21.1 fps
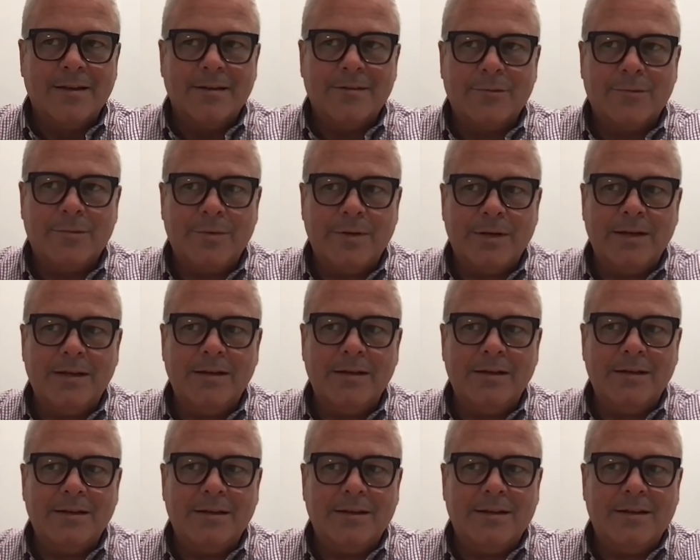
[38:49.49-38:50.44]

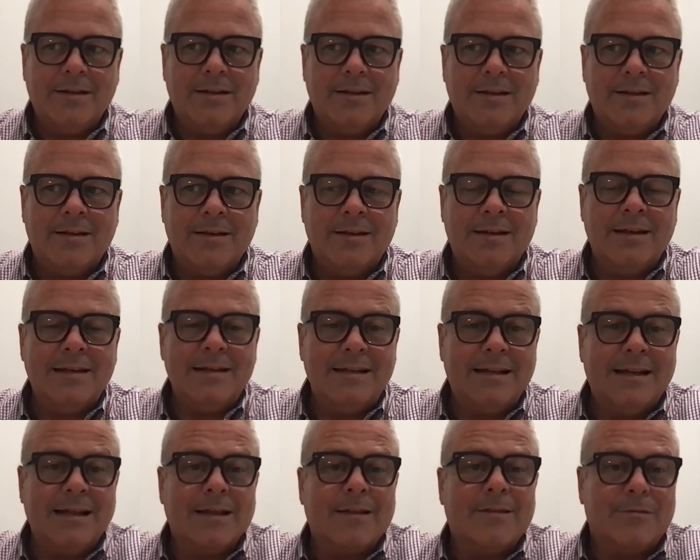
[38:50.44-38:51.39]
We need to
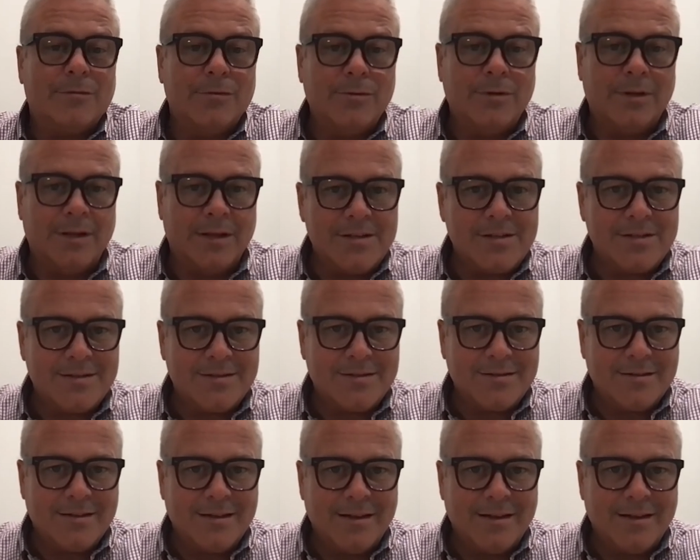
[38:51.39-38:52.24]
get through this.